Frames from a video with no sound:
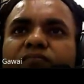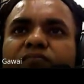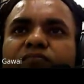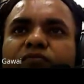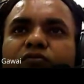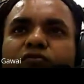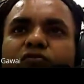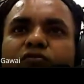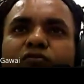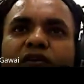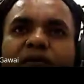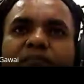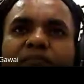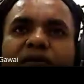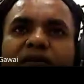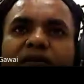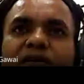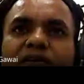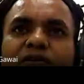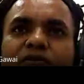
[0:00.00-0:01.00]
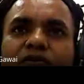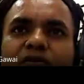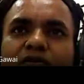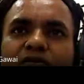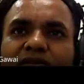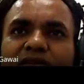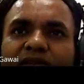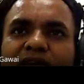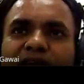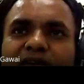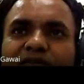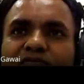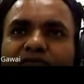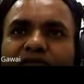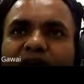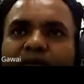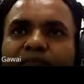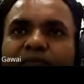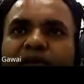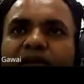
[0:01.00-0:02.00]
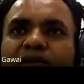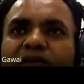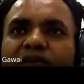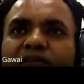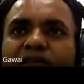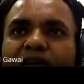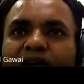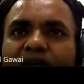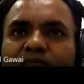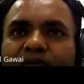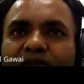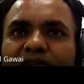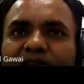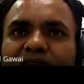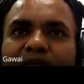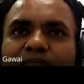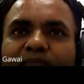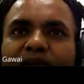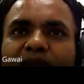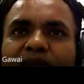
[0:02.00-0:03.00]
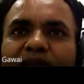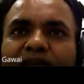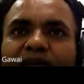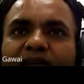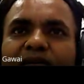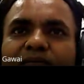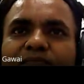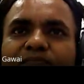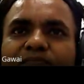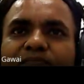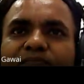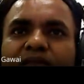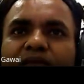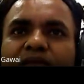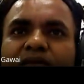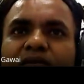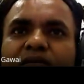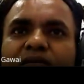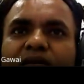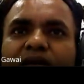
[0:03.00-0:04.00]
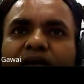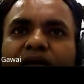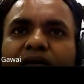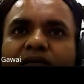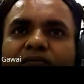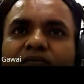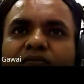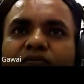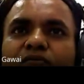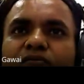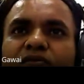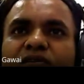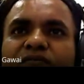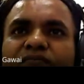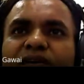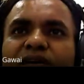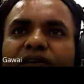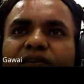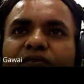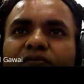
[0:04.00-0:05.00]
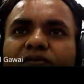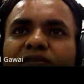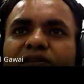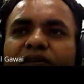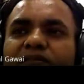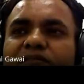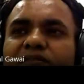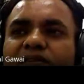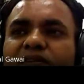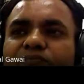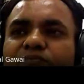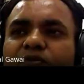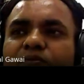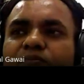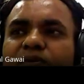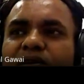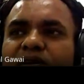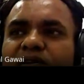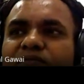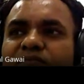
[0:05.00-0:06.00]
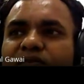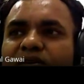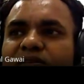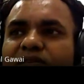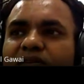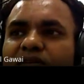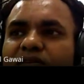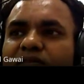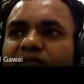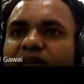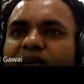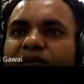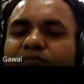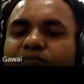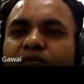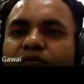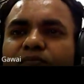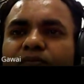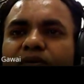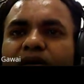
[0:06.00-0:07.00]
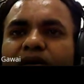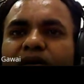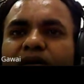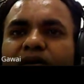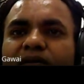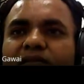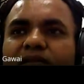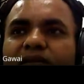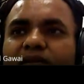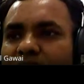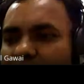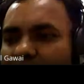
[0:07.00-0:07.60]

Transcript: photochemical or oxidative stability, thermal stability, no effect on sensory property. Once such type of this